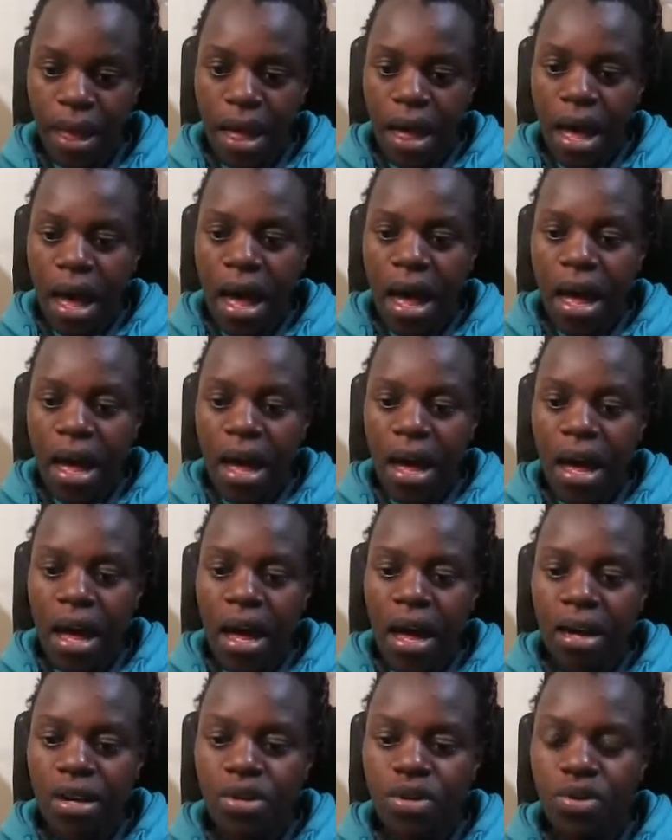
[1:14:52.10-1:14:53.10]

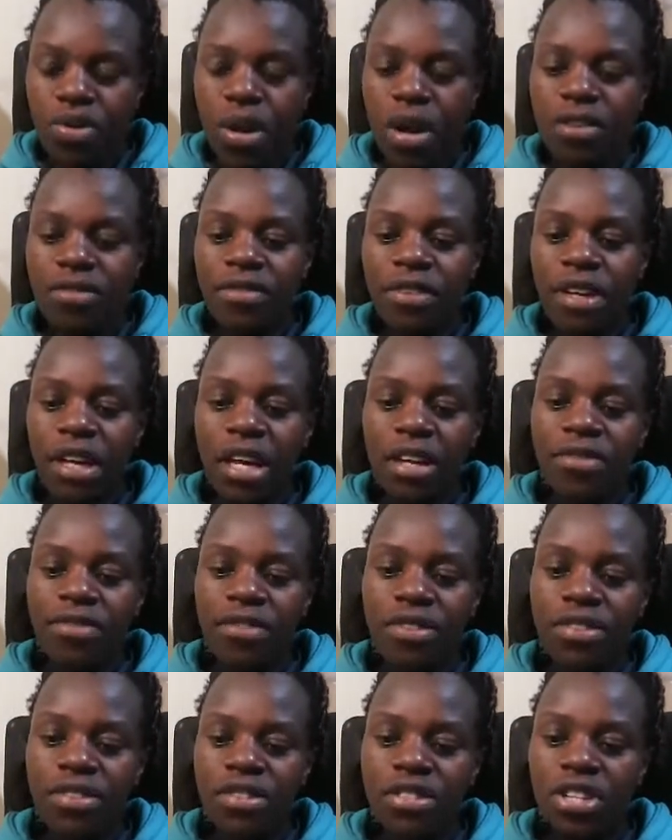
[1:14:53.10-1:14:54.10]
do you advocate
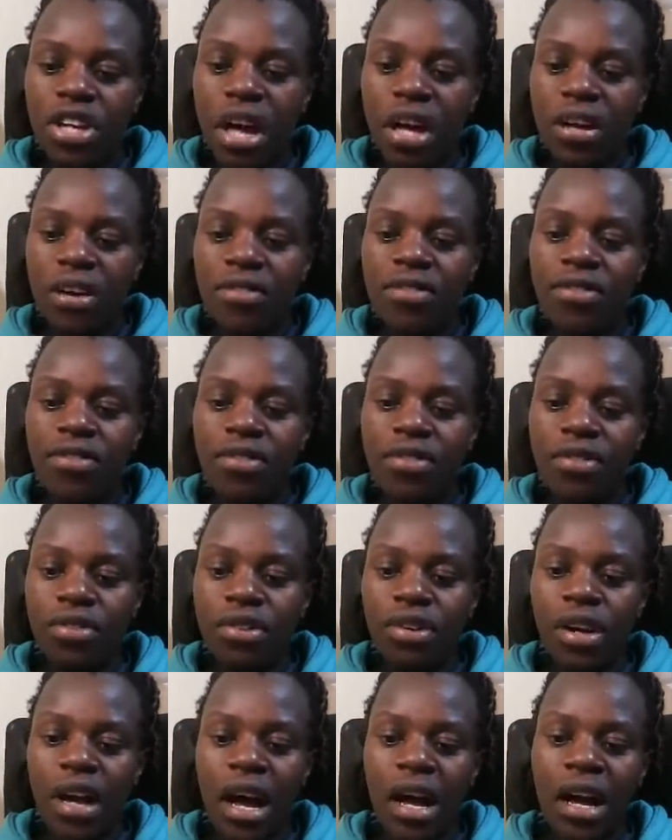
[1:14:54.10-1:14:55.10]
for
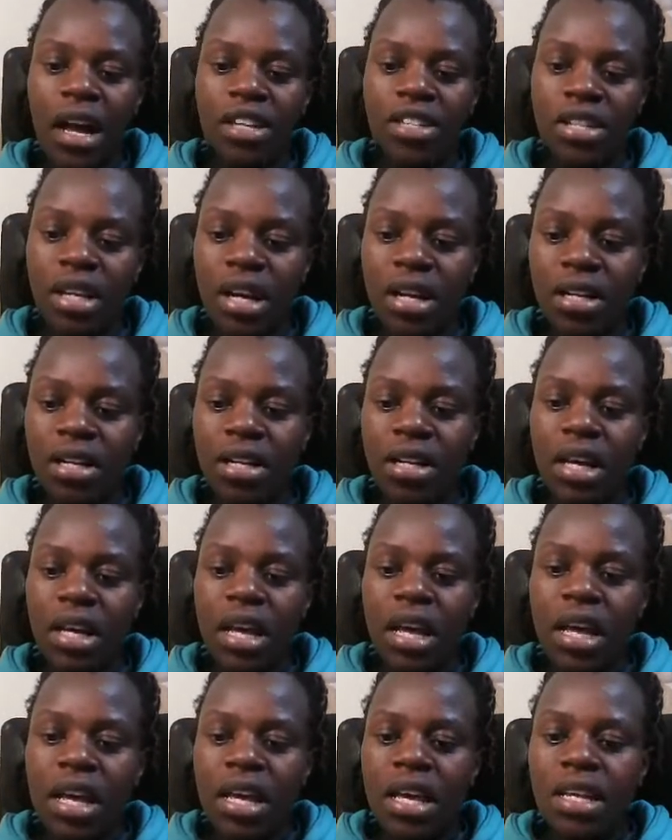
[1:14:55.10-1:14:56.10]
for a child
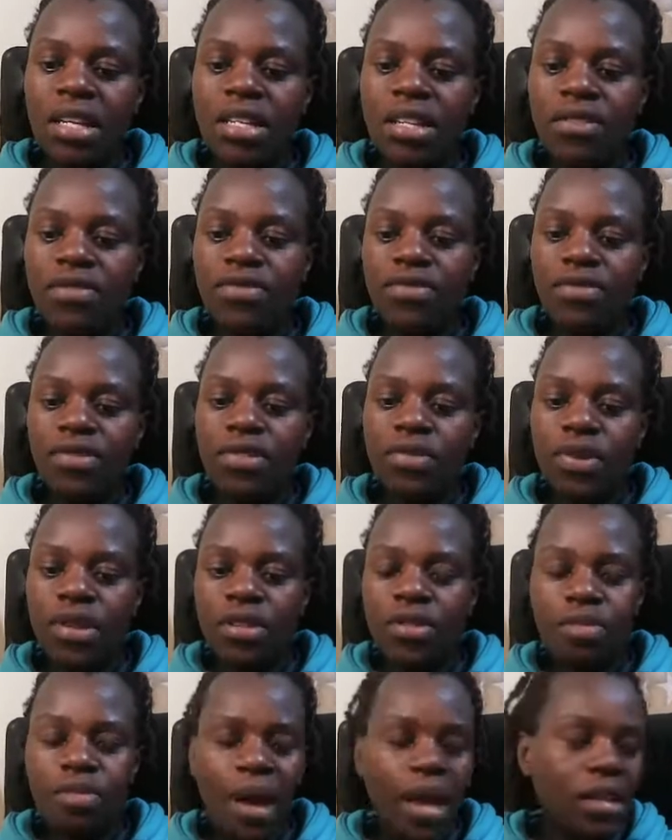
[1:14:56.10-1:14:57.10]
eating food with
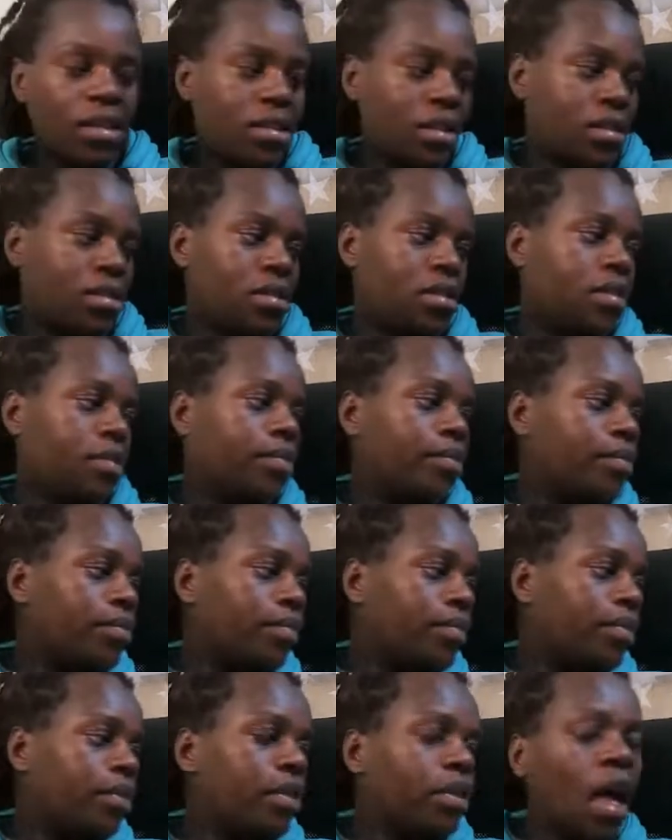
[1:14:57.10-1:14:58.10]
spices?
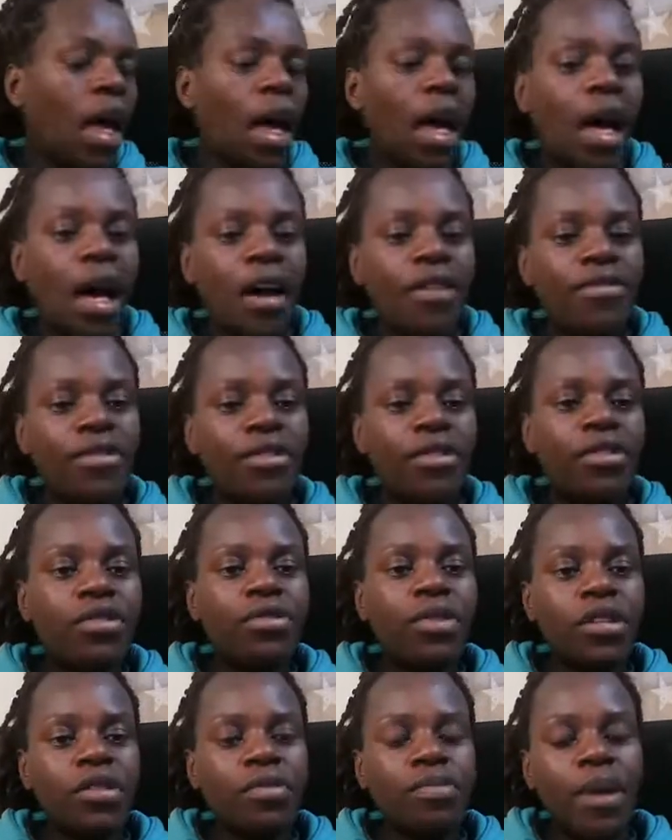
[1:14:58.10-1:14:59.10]
Foods
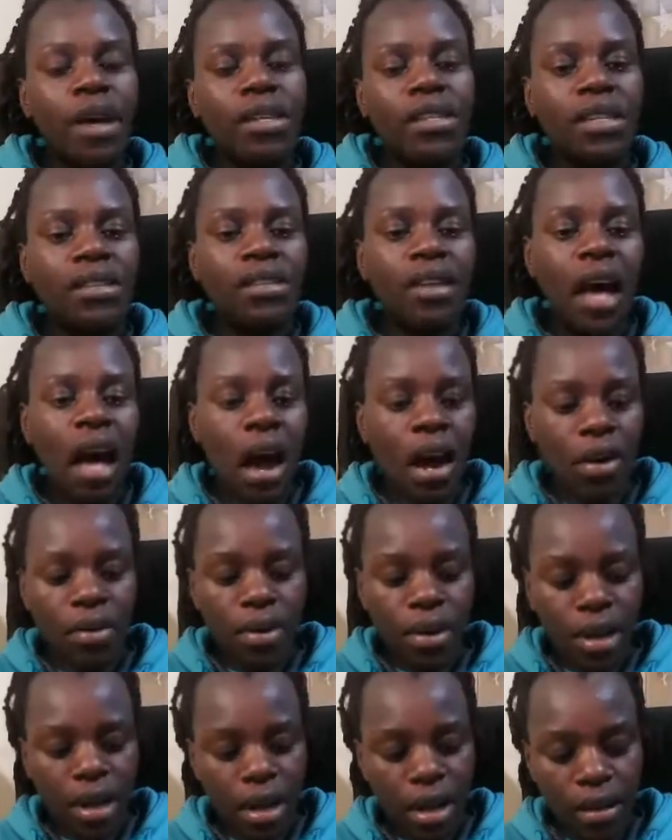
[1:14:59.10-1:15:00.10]
with spices are
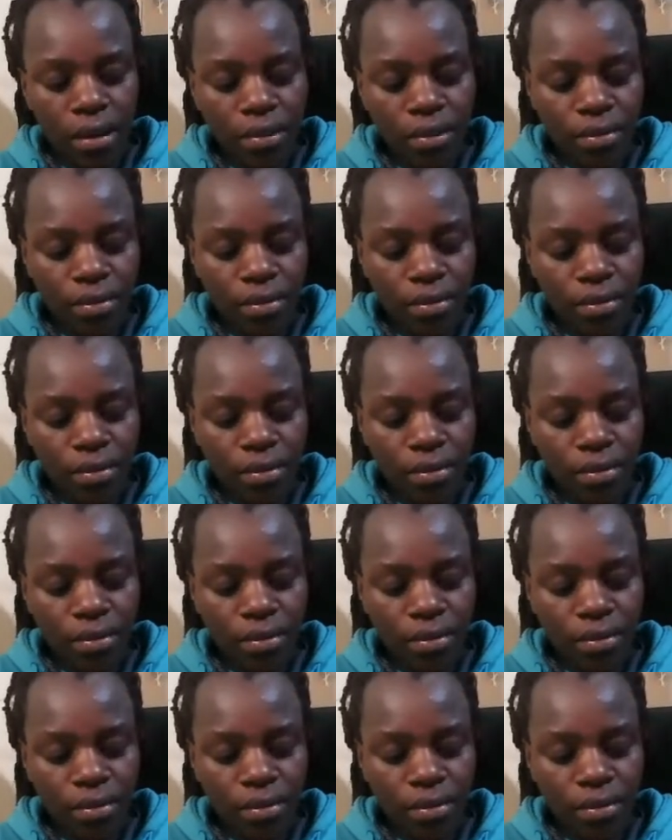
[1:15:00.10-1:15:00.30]
okay